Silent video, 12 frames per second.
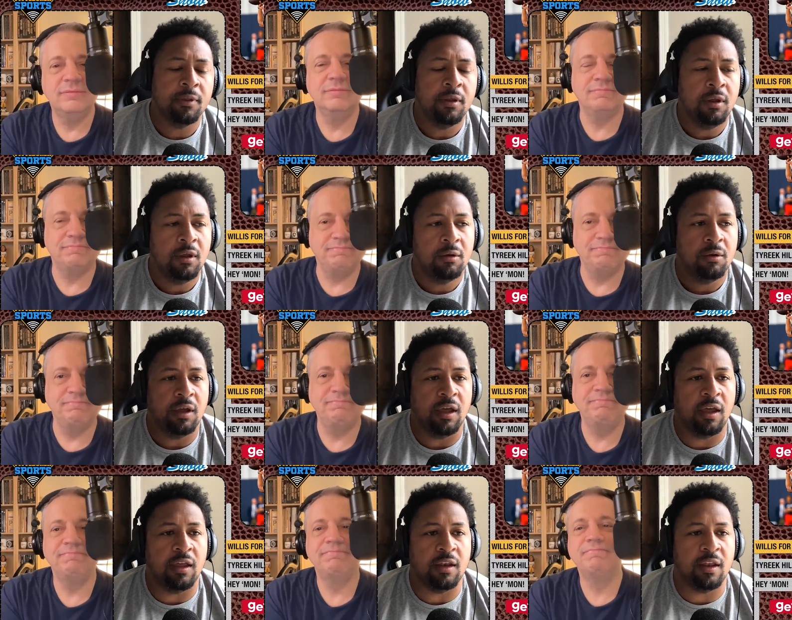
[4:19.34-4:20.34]
Speaker 1: Mm-hmm.
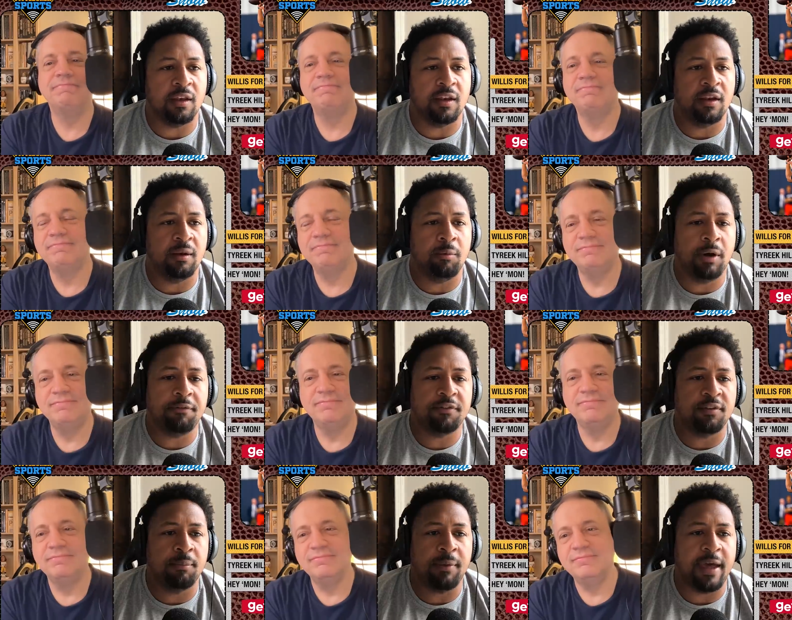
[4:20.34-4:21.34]
And and and I'm
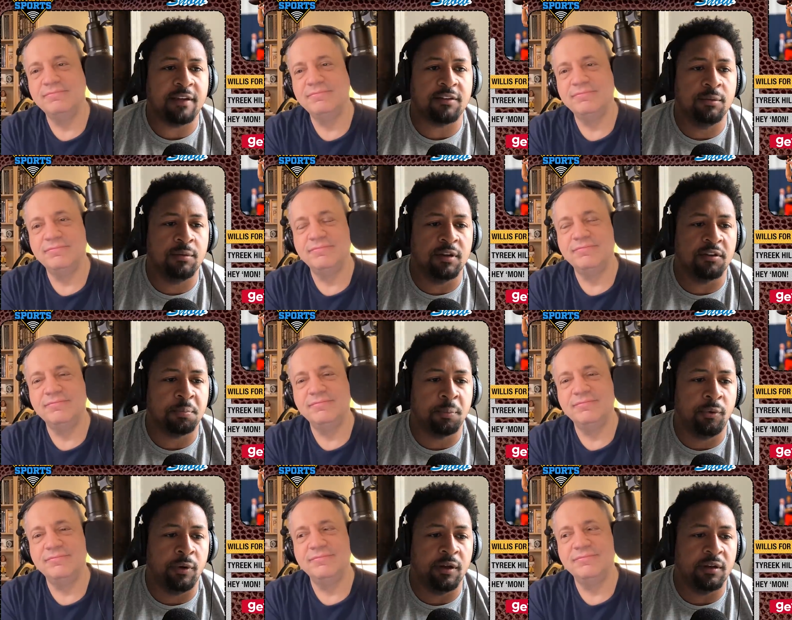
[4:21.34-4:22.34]
referencing back to this
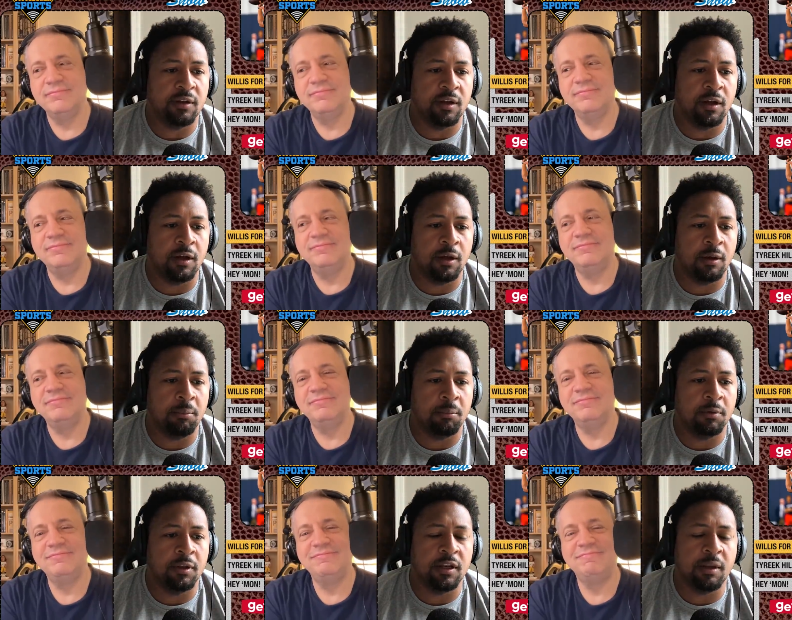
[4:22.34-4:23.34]
point. Um,
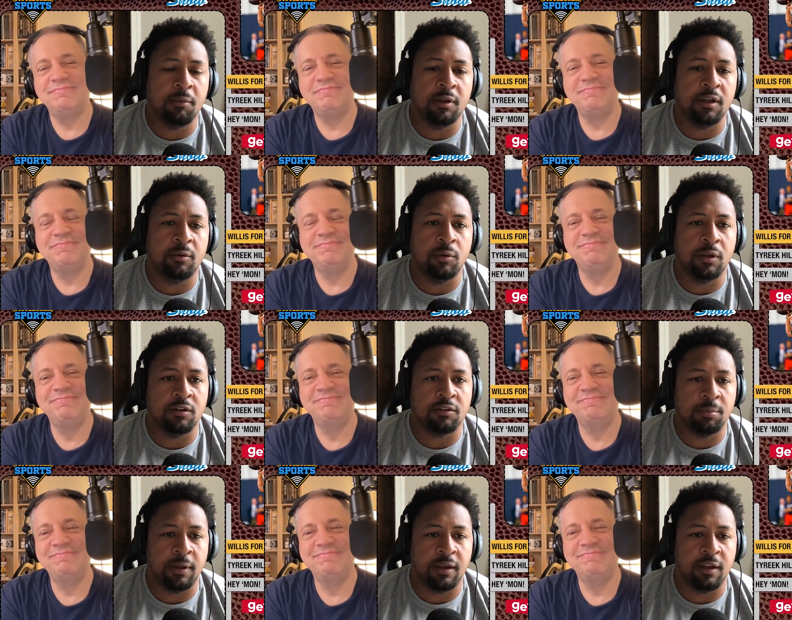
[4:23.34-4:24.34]
looking at Malik
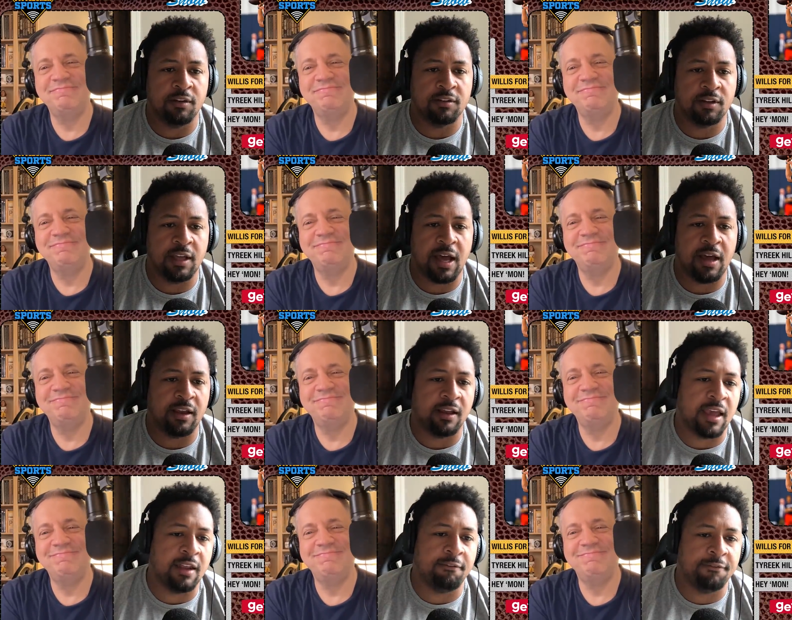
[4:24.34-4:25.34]
Willis, man, he's a guy that
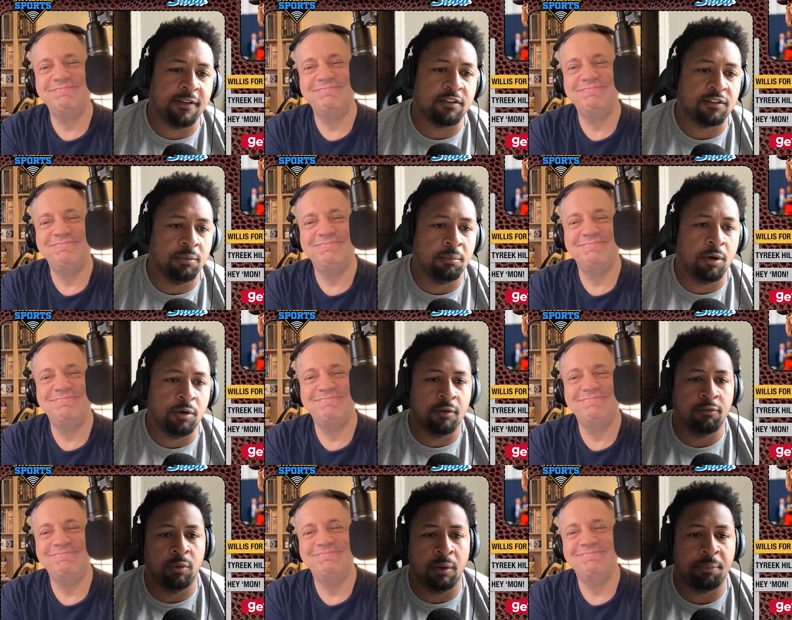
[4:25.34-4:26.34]
kind of fits the mold
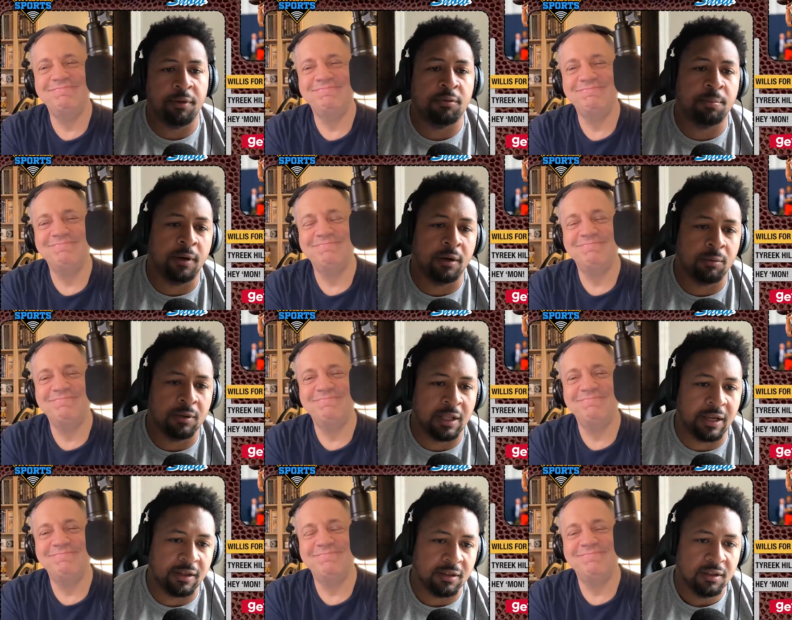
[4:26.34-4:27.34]
of what Pittsburgh would
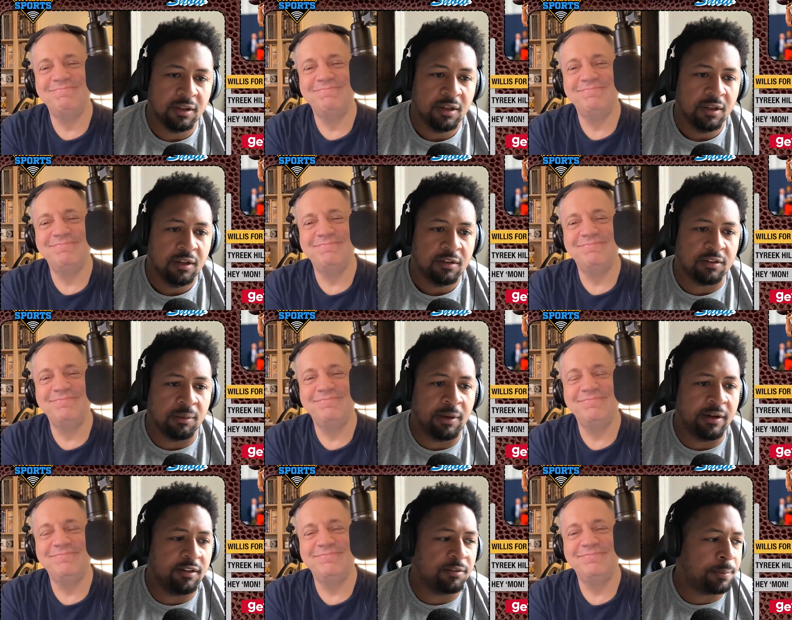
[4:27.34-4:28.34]
like.
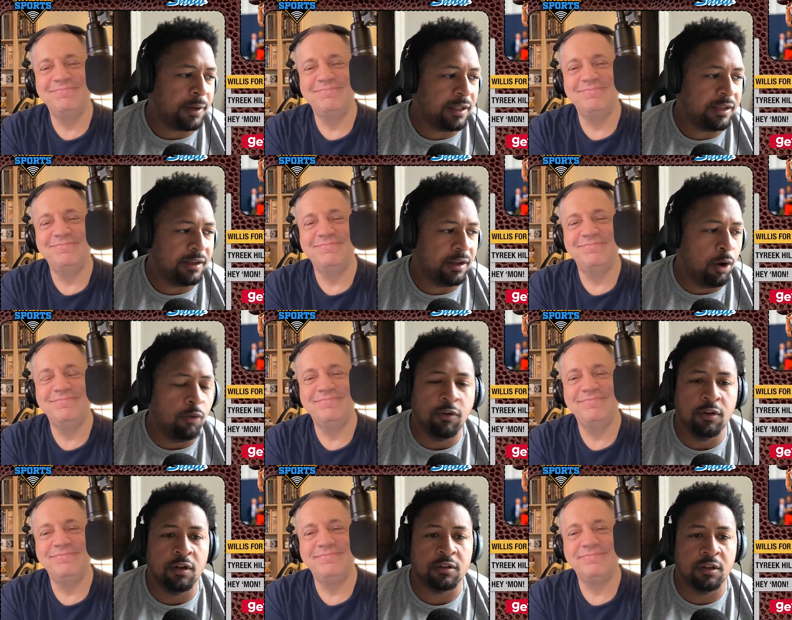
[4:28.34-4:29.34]
Somebody that's probably
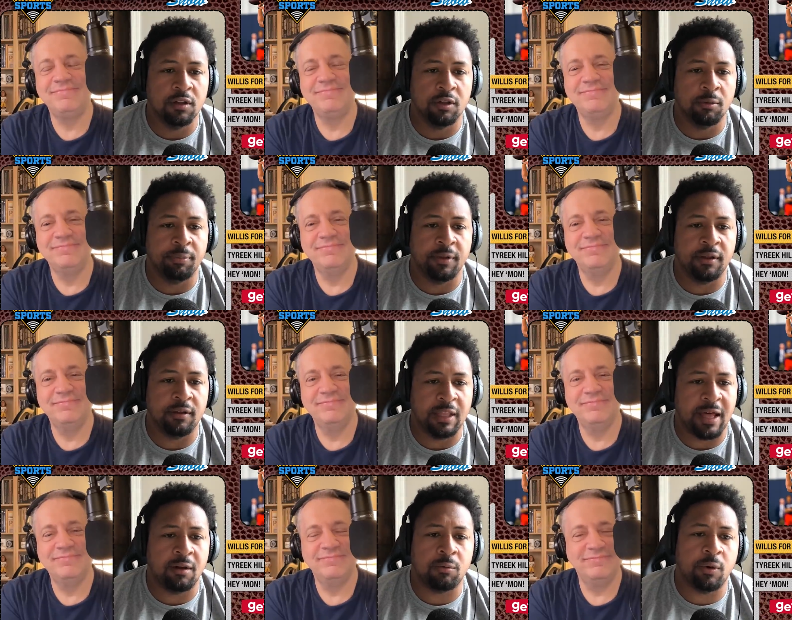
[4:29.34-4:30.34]
overlooked a little bit, a
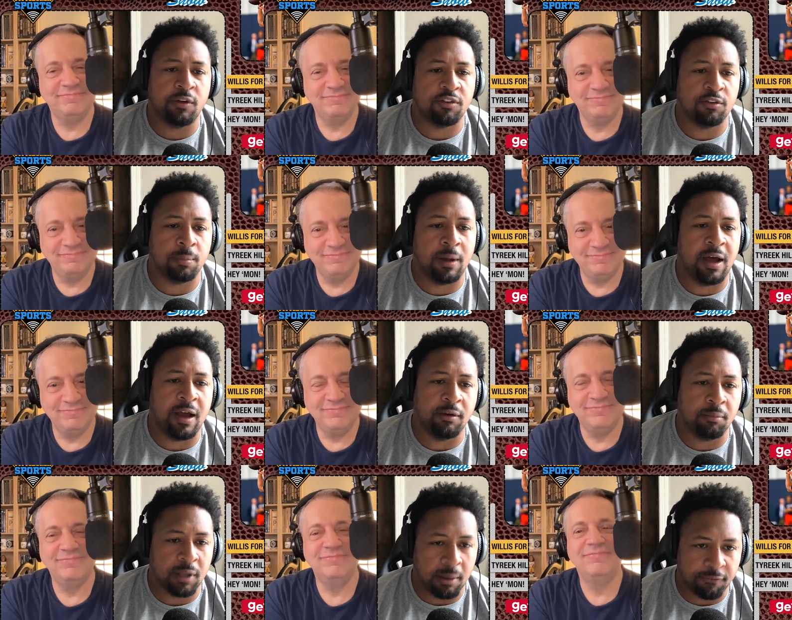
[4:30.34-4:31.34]
lot of questions
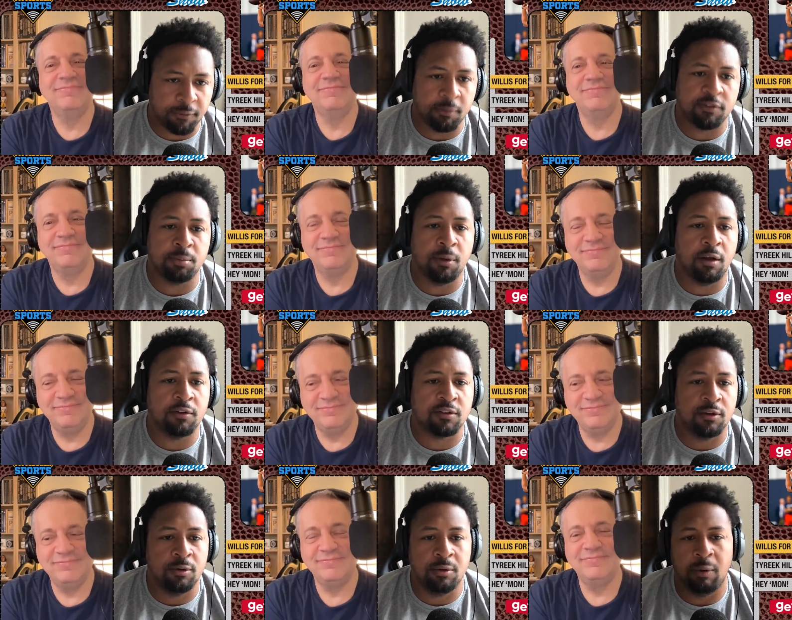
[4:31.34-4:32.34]
behind him, come from a small
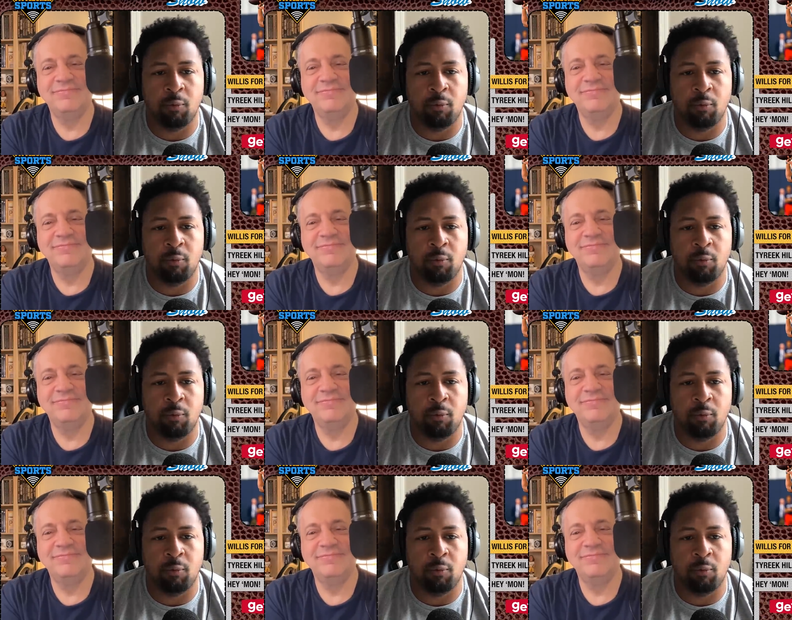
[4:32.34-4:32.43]
school,